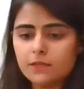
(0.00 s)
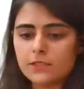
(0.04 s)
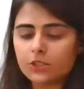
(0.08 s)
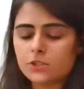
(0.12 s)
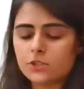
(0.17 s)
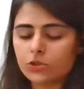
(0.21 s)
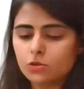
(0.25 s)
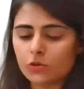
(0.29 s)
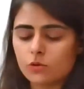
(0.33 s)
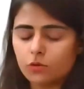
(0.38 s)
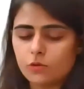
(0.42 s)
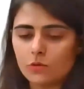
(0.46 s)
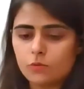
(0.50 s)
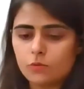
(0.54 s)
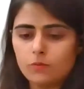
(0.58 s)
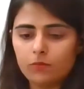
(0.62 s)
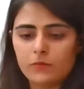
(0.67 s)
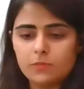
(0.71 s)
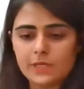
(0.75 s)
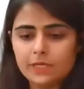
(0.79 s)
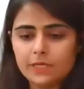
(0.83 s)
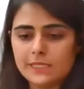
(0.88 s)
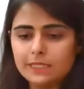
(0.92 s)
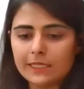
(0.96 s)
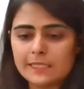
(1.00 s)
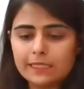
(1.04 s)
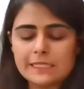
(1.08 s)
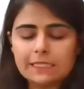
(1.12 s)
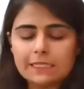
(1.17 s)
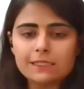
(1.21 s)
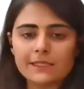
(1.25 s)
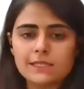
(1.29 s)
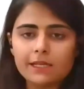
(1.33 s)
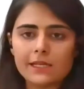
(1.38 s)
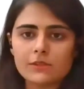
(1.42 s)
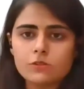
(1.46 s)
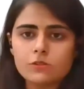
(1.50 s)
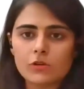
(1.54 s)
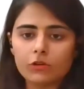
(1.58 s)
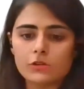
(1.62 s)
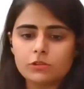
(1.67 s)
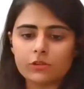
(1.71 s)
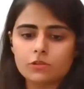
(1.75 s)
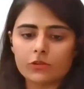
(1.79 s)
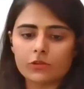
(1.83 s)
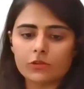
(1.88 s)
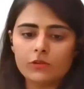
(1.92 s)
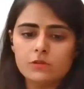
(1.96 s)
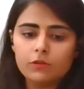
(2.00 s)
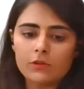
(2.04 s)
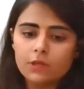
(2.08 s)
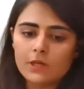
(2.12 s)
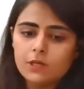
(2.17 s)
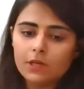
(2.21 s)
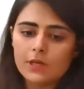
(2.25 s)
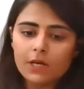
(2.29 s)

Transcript: So in this case also,